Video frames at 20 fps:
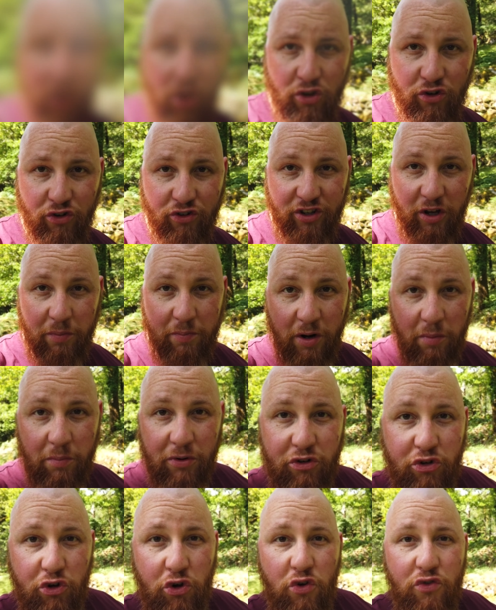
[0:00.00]
So tip
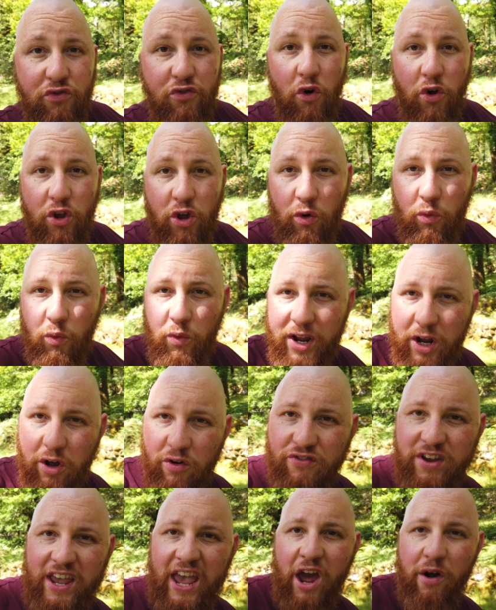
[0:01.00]
number two for your Ring
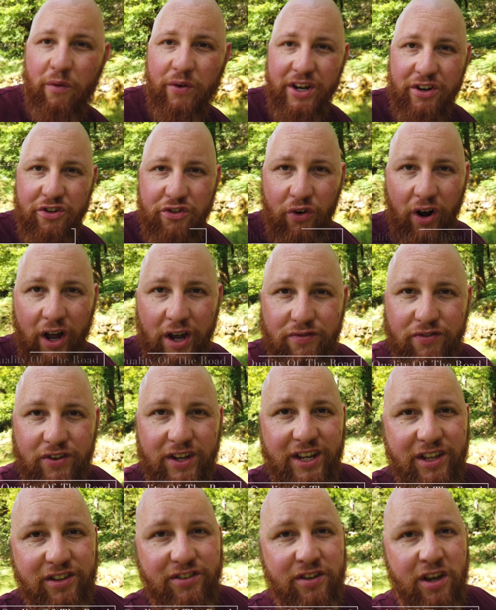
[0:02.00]
of Kerry drive
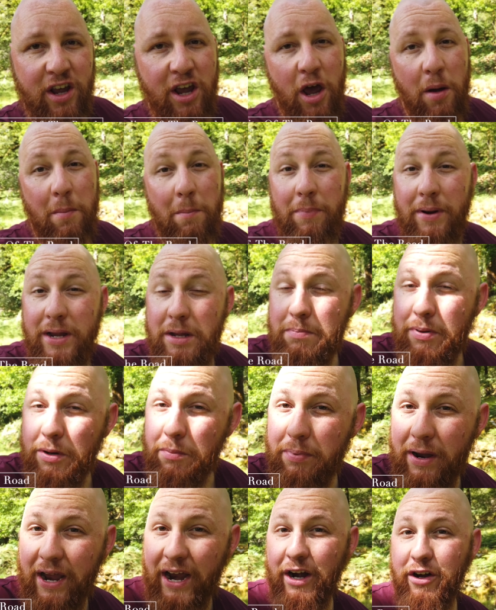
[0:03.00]
is be
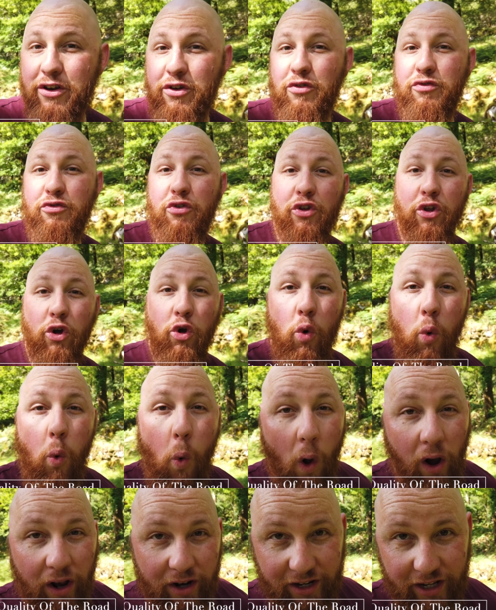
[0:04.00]
prepared for the
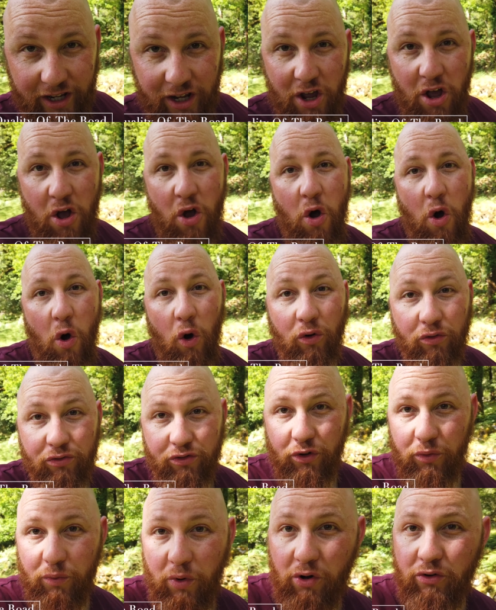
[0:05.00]
quality
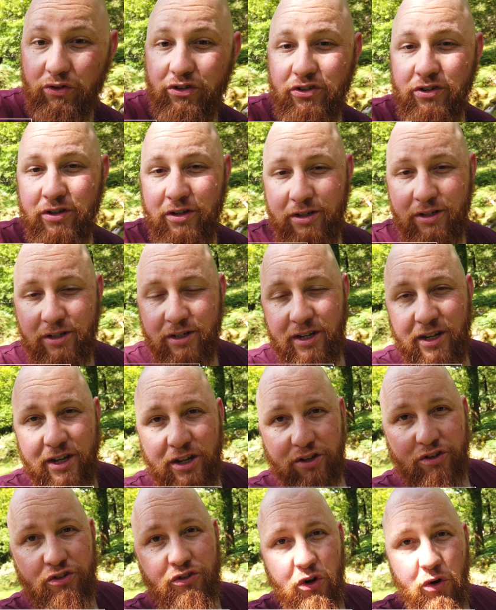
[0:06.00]
of the roads.
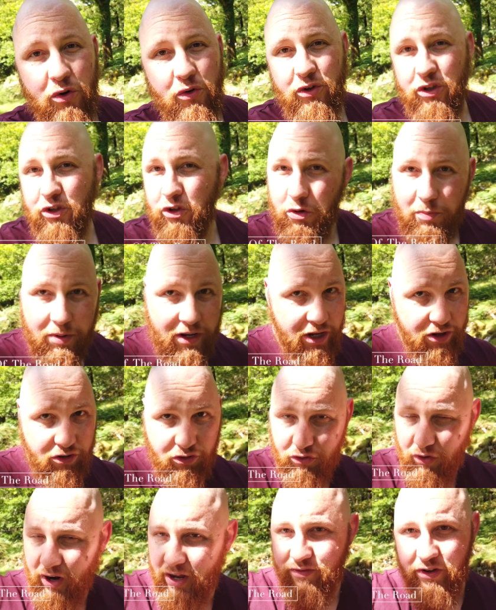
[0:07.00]
So you'll be
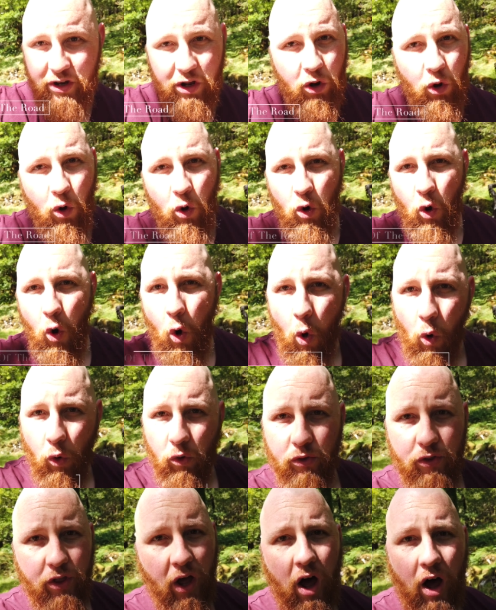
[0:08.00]
driving along
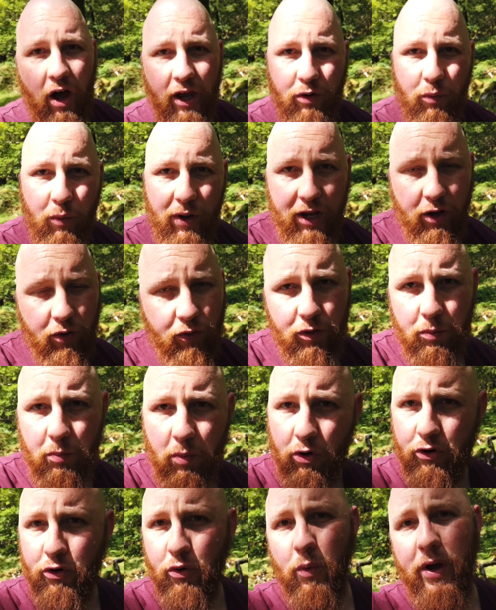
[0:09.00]
on the highway, on the
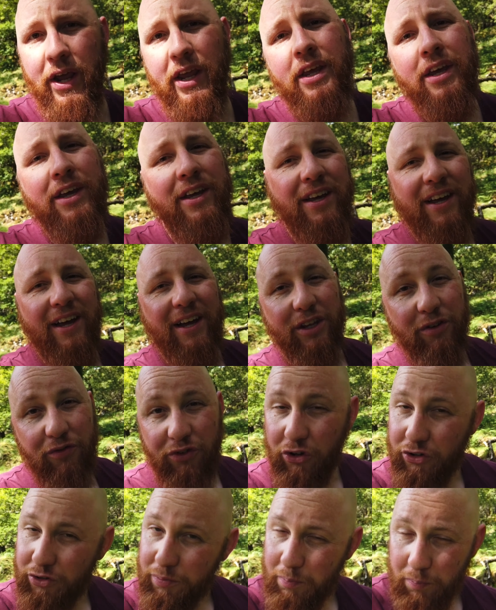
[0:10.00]
motorway. You've
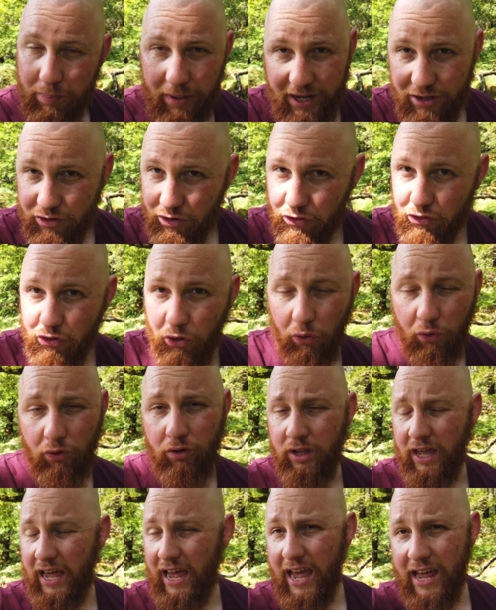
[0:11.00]
just paid your
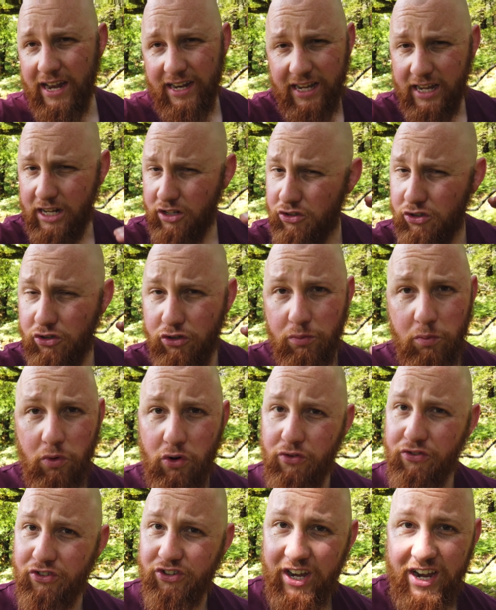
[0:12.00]
toll and it's
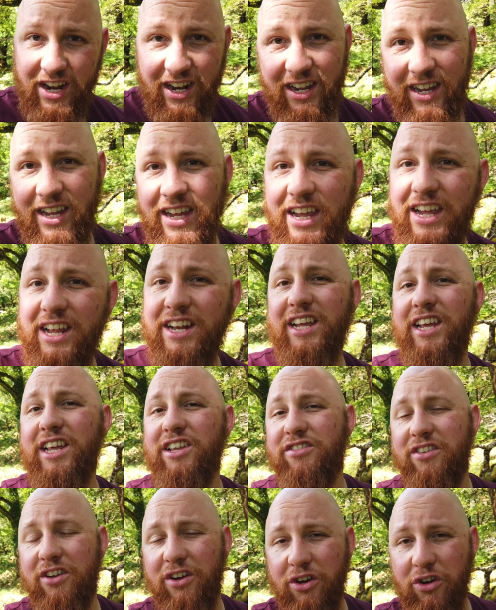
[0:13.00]
smooth sailing. It
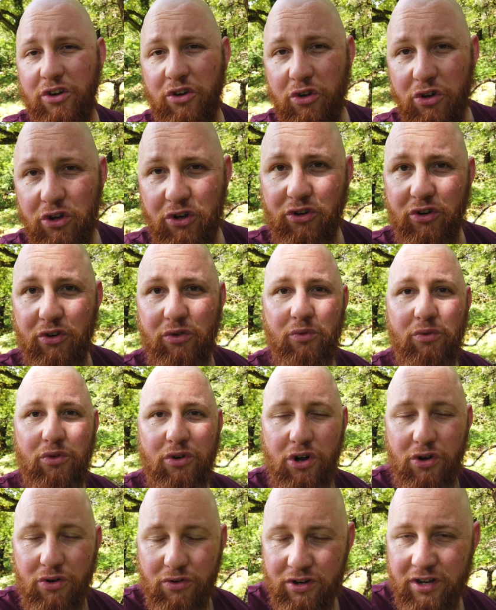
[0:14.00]
is a good
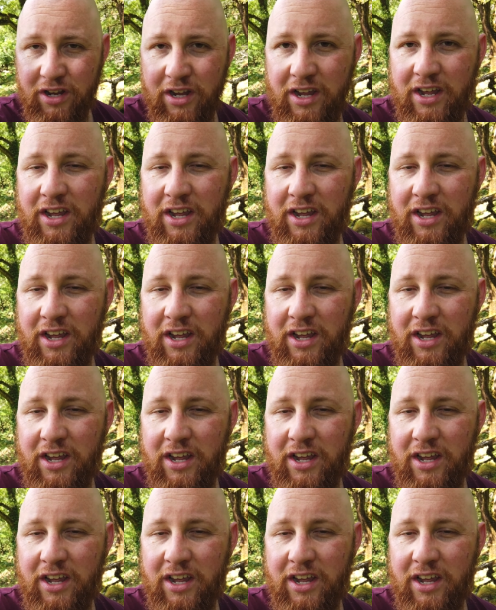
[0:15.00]
road.